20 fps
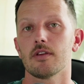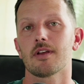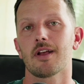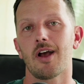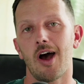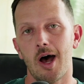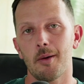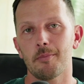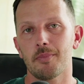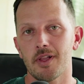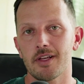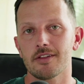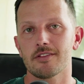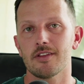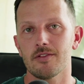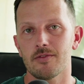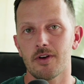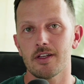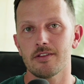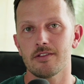complex
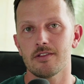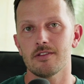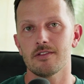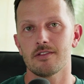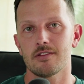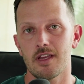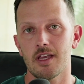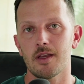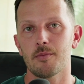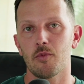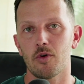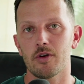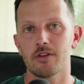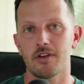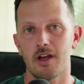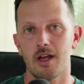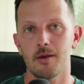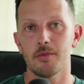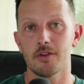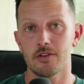devices take more
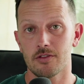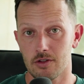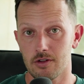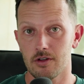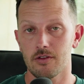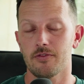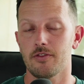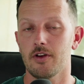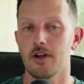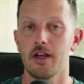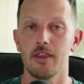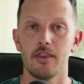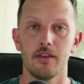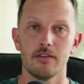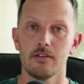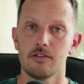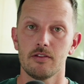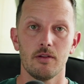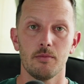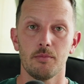time to certify
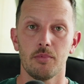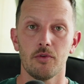than simple